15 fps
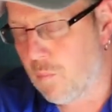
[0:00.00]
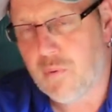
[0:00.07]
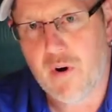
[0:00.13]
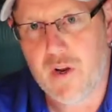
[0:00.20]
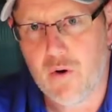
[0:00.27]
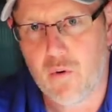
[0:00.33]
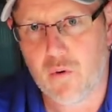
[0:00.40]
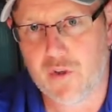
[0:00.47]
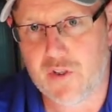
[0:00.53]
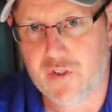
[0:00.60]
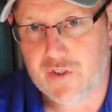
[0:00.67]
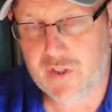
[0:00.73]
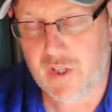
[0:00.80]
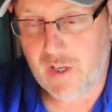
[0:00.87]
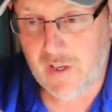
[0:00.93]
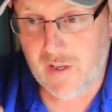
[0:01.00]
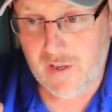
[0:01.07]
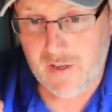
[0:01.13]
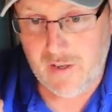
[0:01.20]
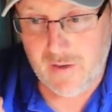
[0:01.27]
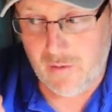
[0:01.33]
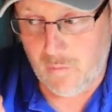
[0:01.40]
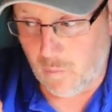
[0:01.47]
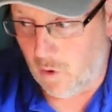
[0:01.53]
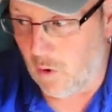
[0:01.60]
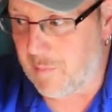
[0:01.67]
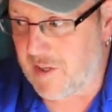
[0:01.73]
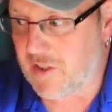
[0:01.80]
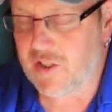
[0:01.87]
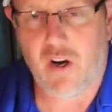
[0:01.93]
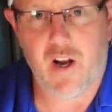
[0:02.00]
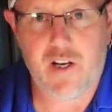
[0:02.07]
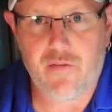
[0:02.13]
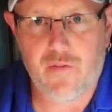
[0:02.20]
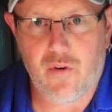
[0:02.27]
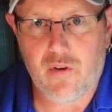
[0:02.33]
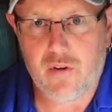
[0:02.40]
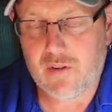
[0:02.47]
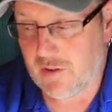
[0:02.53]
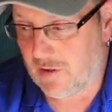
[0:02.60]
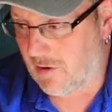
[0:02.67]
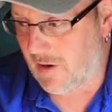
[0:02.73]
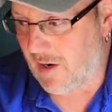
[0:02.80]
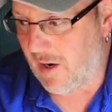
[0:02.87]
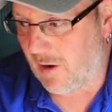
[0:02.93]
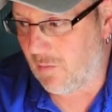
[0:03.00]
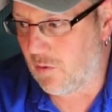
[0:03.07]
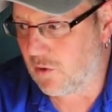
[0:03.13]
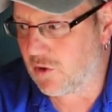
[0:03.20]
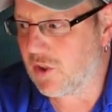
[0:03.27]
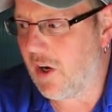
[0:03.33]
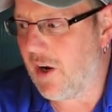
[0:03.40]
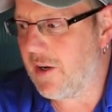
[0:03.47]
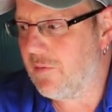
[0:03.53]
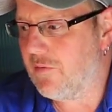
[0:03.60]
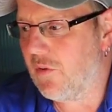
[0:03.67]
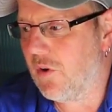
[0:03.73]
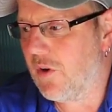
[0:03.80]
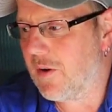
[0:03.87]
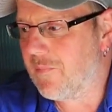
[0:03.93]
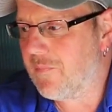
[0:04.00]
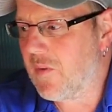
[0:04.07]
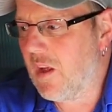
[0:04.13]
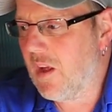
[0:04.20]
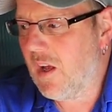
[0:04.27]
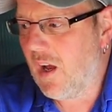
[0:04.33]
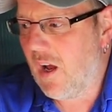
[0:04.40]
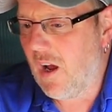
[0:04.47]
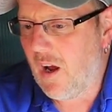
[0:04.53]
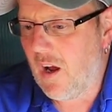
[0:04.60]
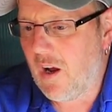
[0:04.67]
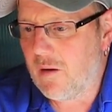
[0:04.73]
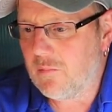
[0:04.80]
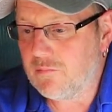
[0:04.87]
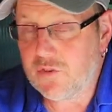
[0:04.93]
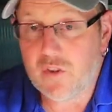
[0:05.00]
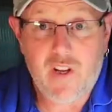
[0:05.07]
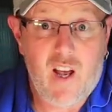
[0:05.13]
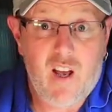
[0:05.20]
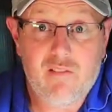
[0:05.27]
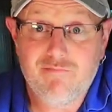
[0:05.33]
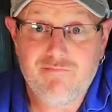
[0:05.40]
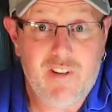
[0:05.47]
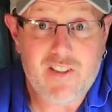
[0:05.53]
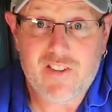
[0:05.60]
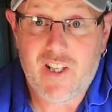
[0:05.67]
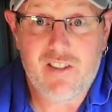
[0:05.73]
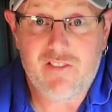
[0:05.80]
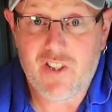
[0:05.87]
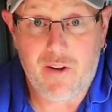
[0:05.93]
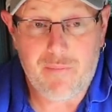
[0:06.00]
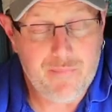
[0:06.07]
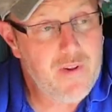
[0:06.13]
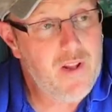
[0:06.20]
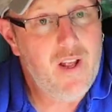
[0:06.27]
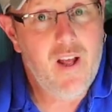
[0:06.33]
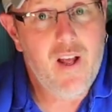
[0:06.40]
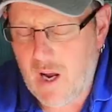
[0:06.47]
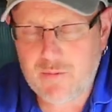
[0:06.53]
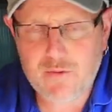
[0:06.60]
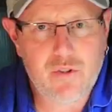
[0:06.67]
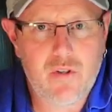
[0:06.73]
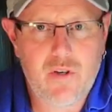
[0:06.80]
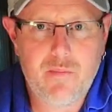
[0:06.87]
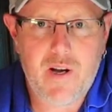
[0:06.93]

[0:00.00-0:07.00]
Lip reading: pre-orders will be signed for. All right, I will sign them for you. So yeah, that's it, done. Absolutely